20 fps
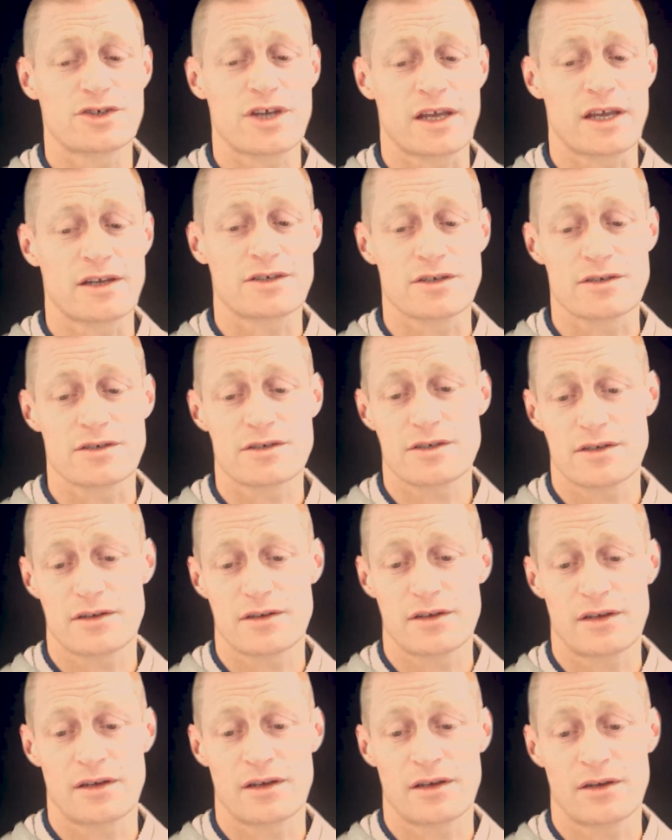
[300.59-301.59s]
changes
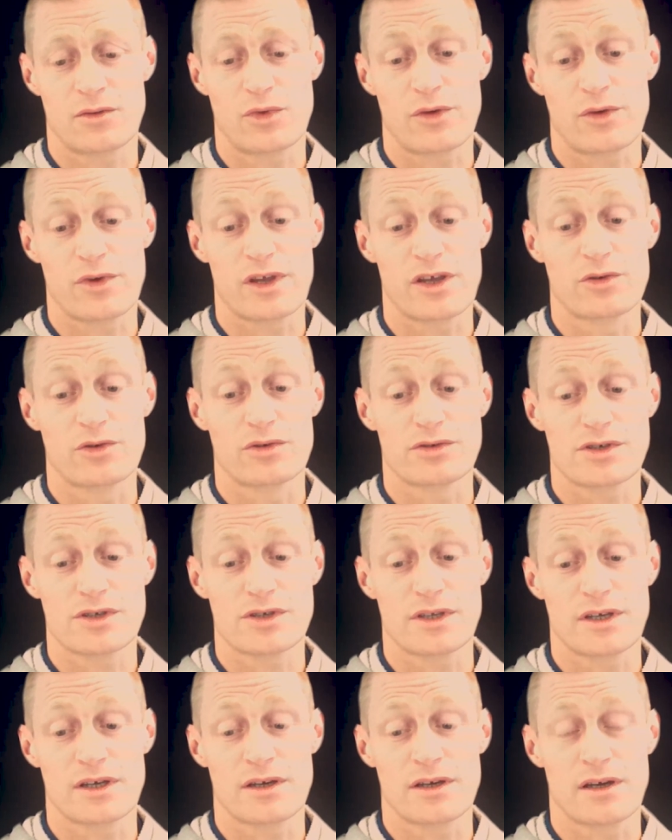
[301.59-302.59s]
where we
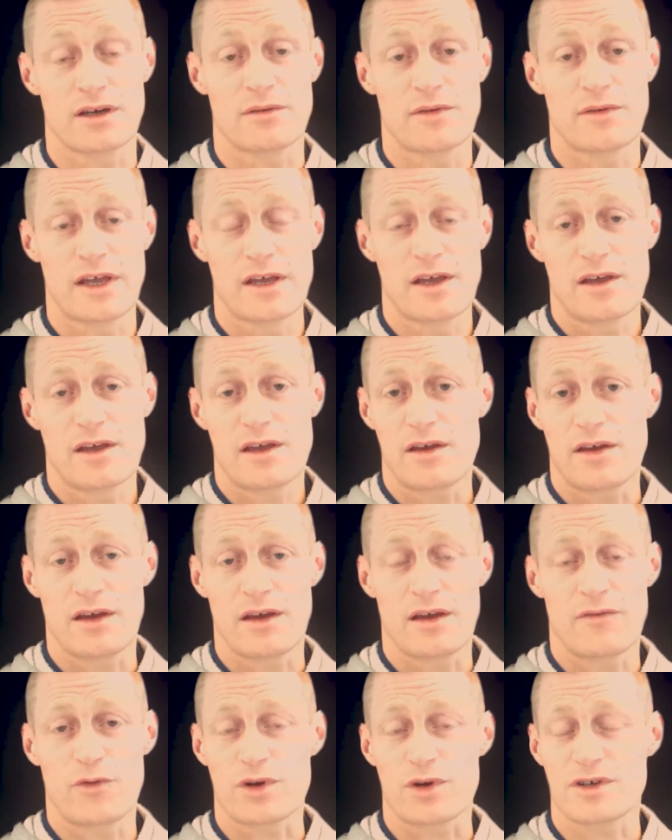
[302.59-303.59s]
used,
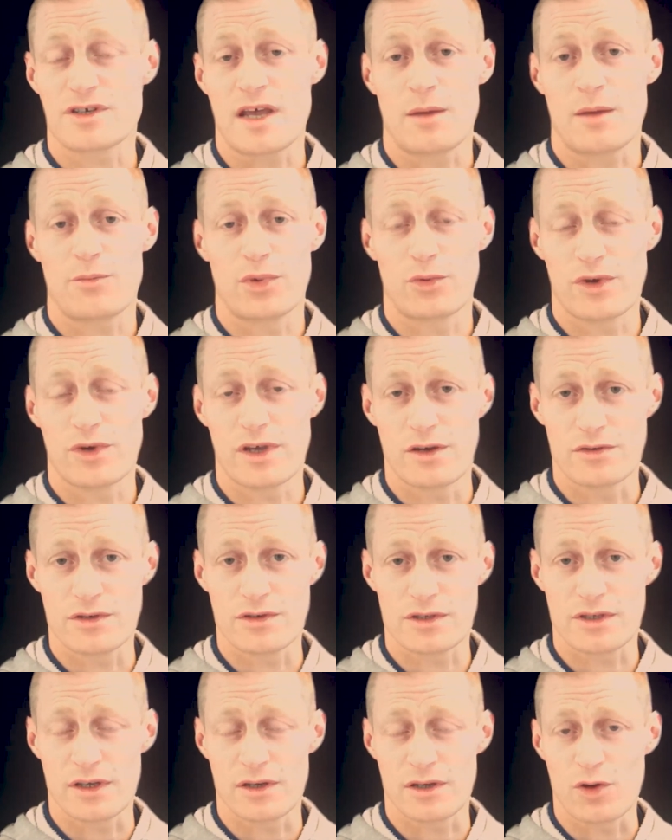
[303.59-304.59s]
for example, we
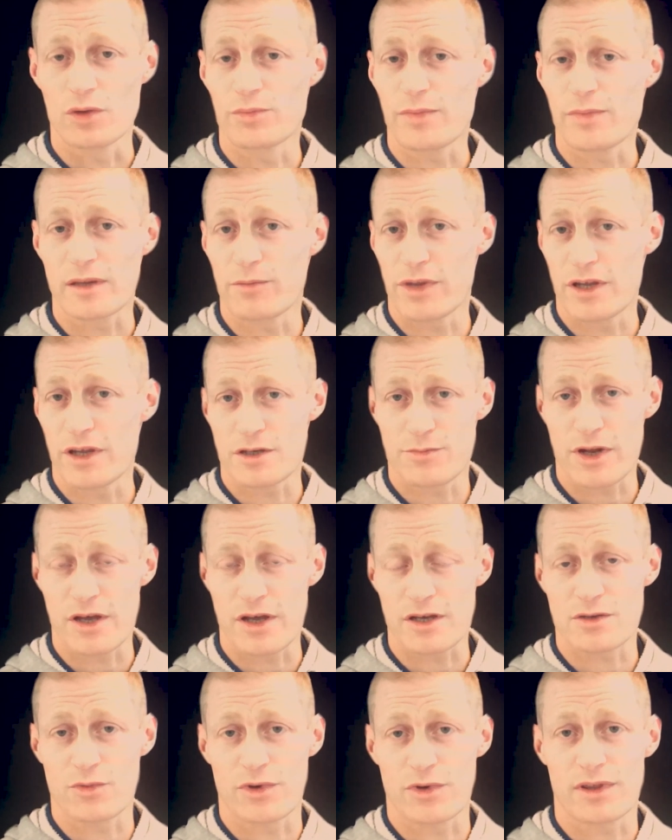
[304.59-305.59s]
used
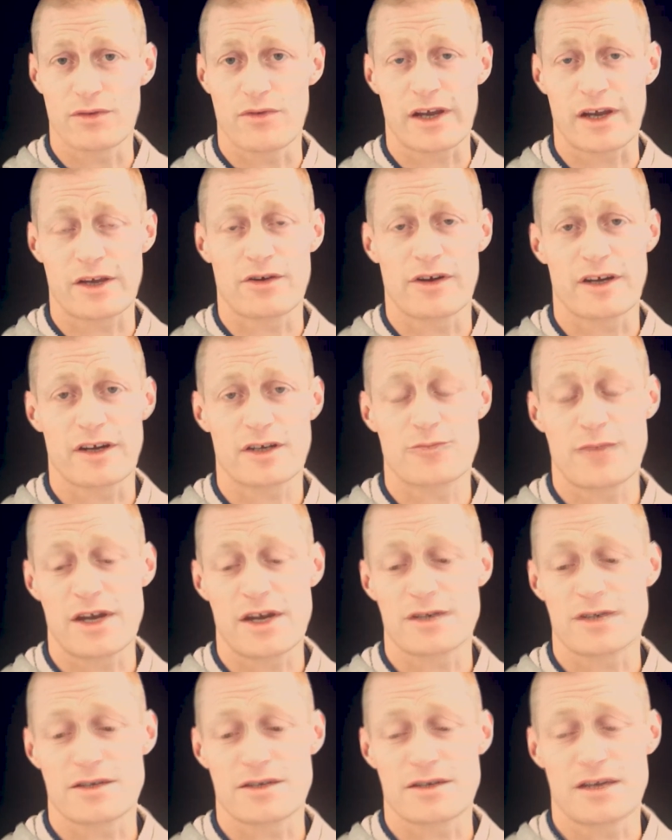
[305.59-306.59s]
Notepad++ with regular
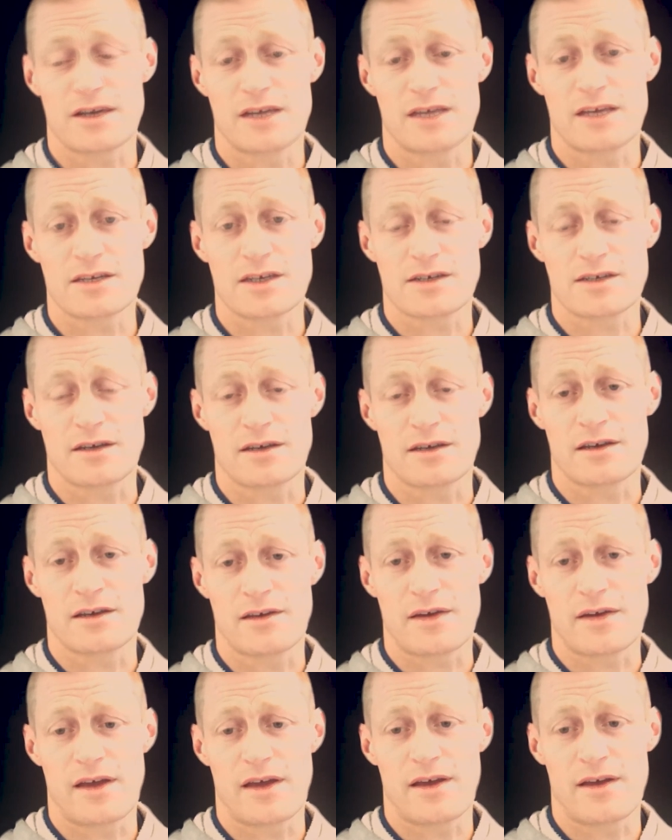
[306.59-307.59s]
expressions. It is
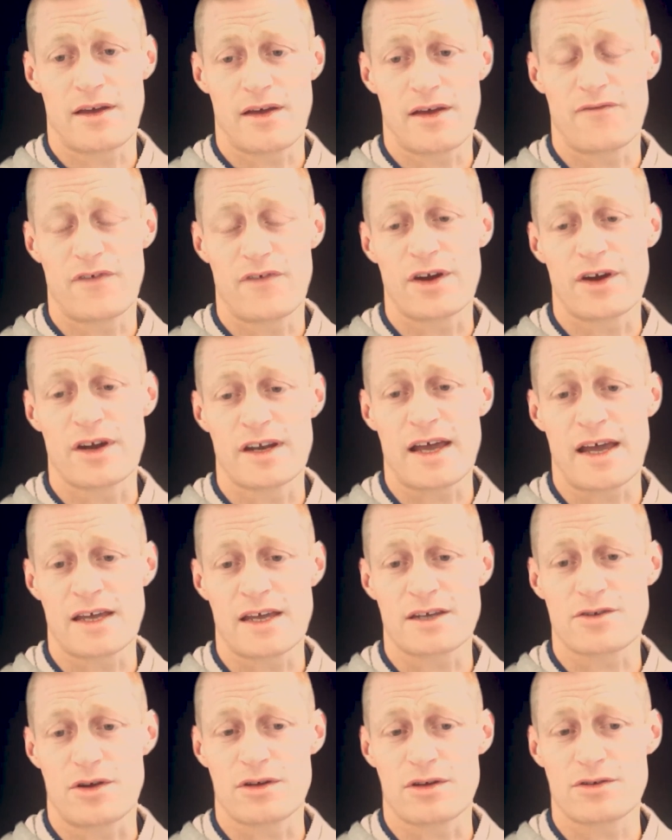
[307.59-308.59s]
very
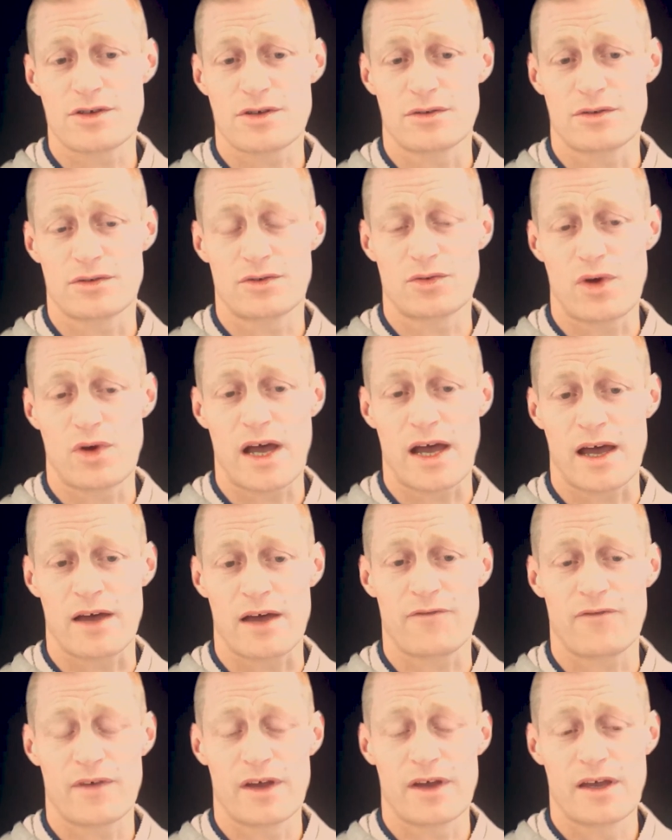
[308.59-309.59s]
nice also to have